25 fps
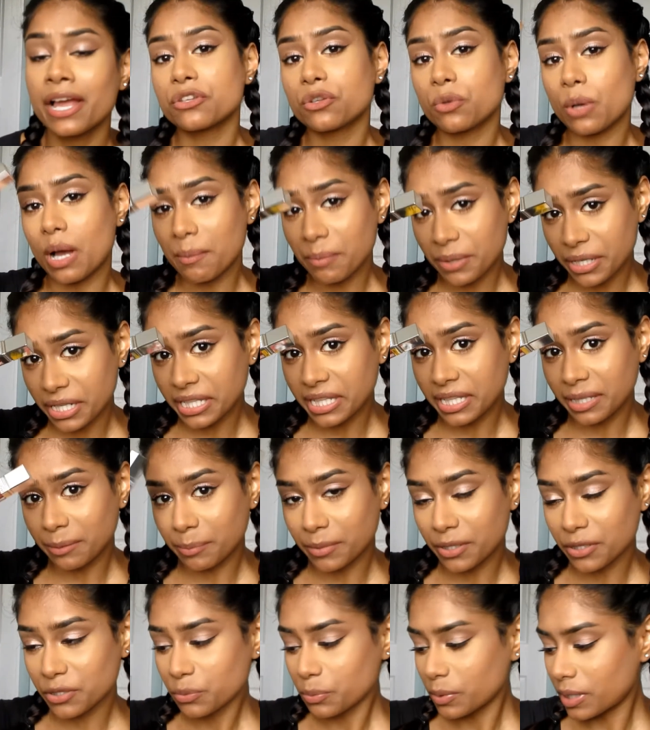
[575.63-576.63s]
So I'm gonna
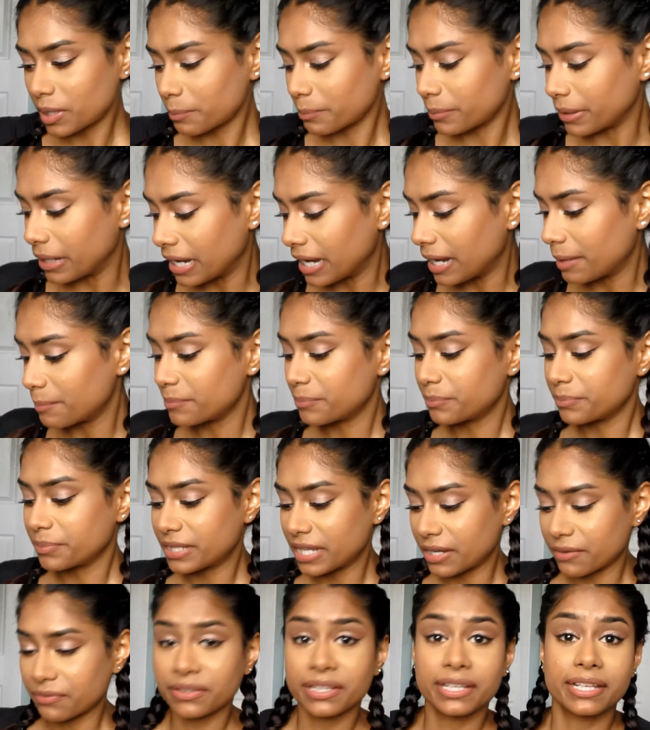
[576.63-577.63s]
keep this one, but I'm
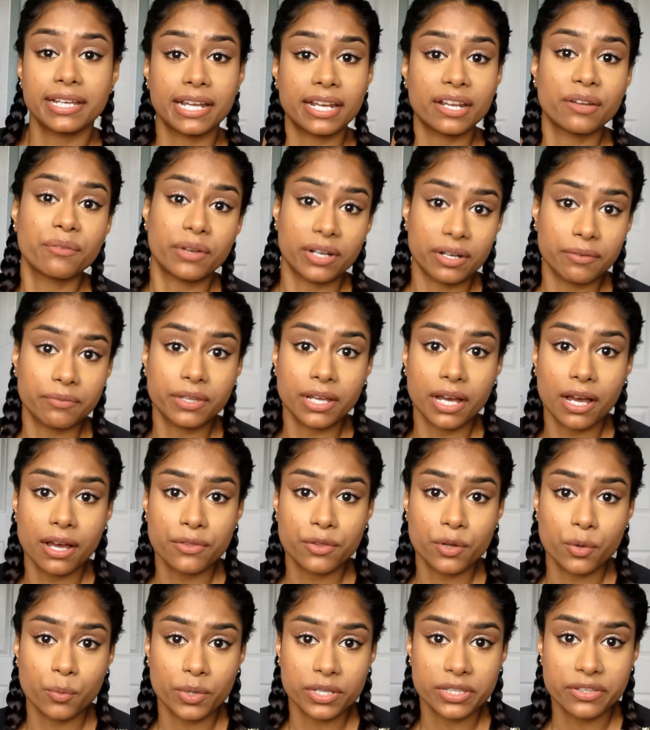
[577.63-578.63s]
definitely getting rid of the
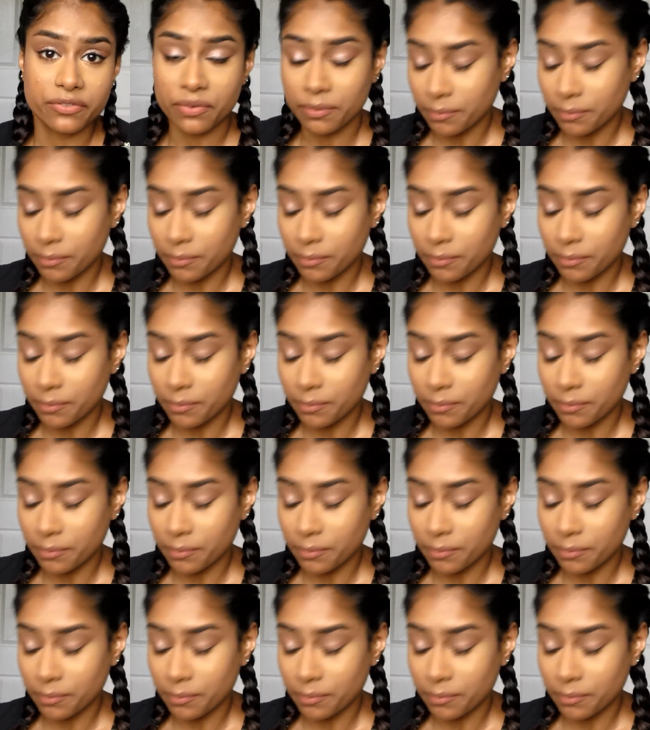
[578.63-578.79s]
other ones